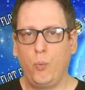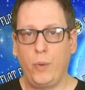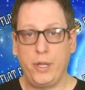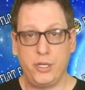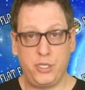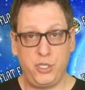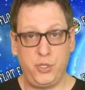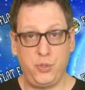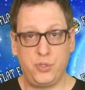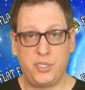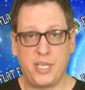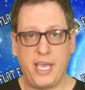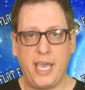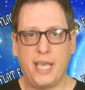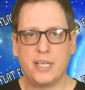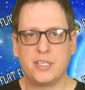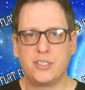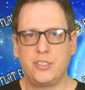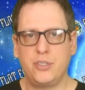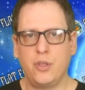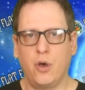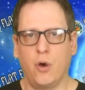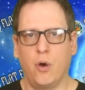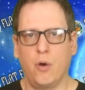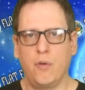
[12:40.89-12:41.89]
which you say
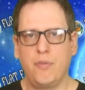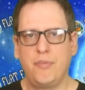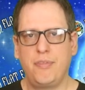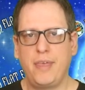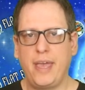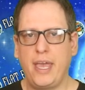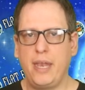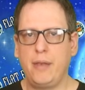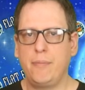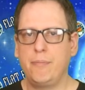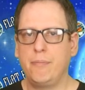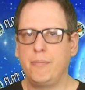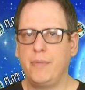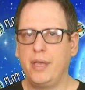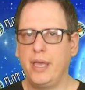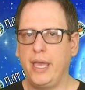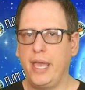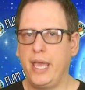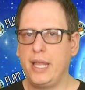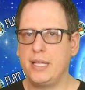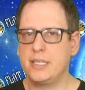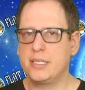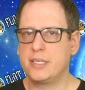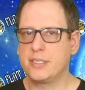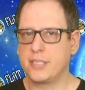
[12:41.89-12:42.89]
it's not, then
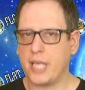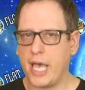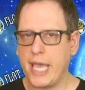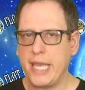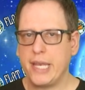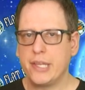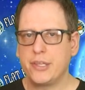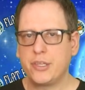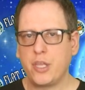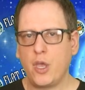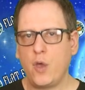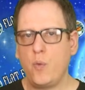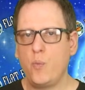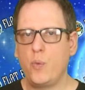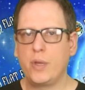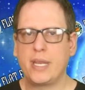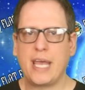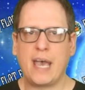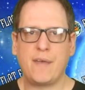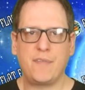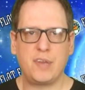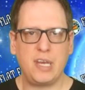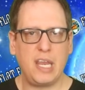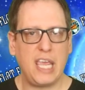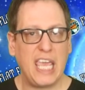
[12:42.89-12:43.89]
inside a dome would
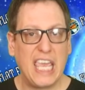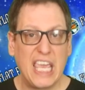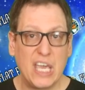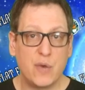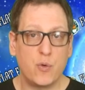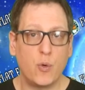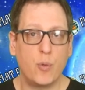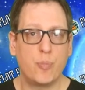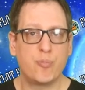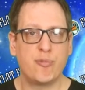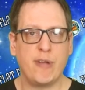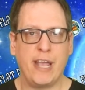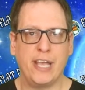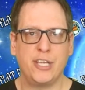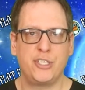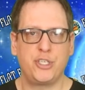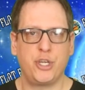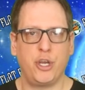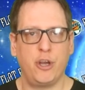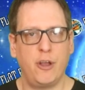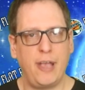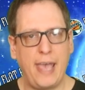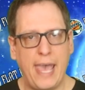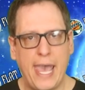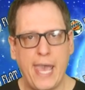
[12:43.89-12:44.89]
have an equal
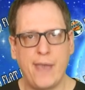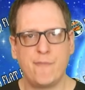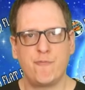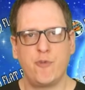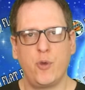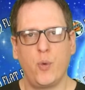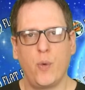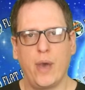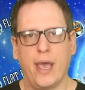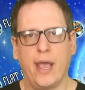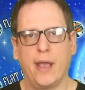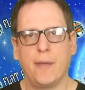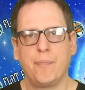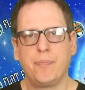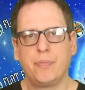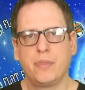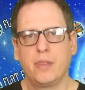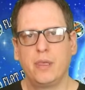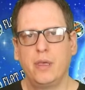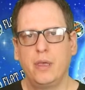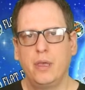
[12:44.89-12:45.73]
pressure everywhere,